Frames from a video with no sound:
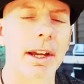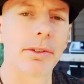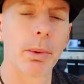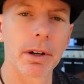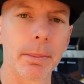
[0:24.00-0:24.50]

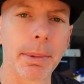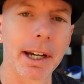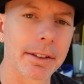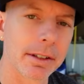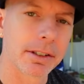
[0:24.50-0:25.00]
guys, welcome
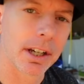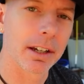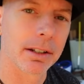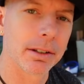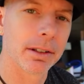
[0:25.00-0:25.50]
back to the
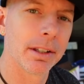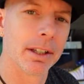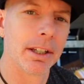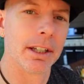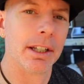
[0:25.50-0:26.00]
channel.
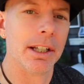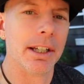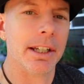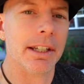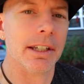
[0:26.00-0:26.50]

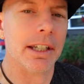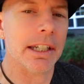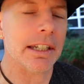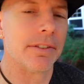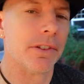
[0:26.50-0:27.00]

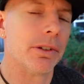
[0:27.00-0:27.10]
If